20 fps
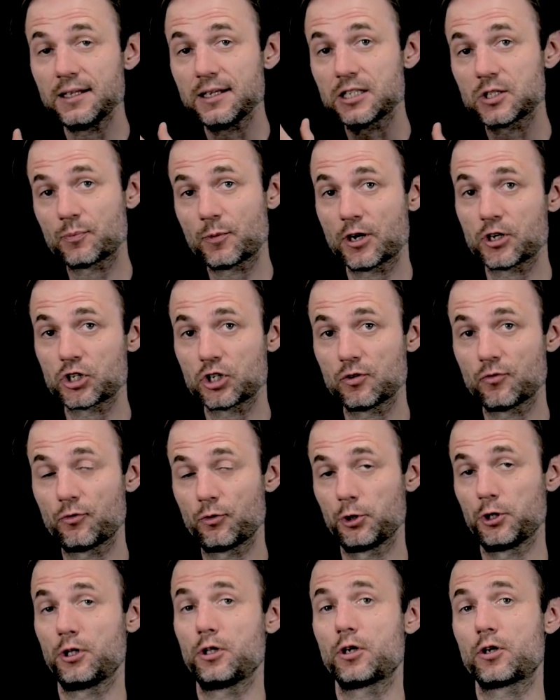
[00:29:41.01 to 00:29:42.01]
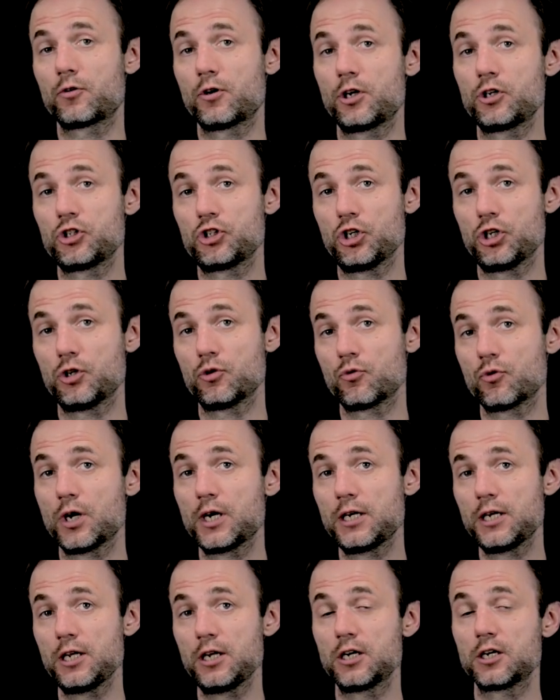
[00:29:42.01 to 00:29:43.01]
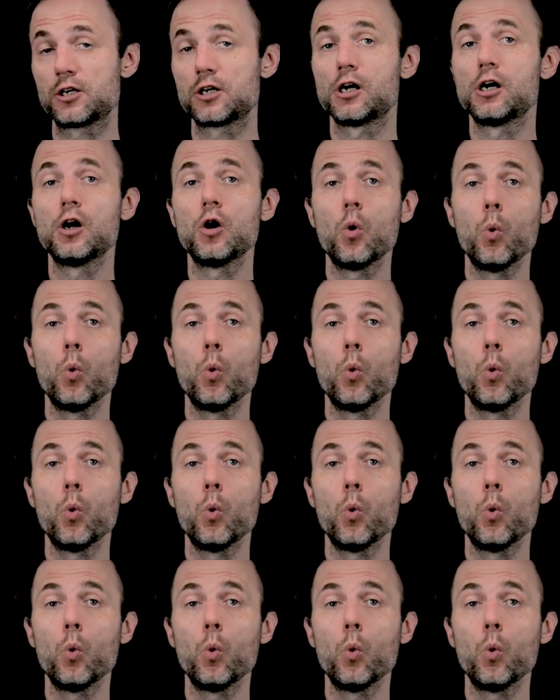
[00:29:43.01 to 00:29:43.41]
the expression for the Lagrangian right here,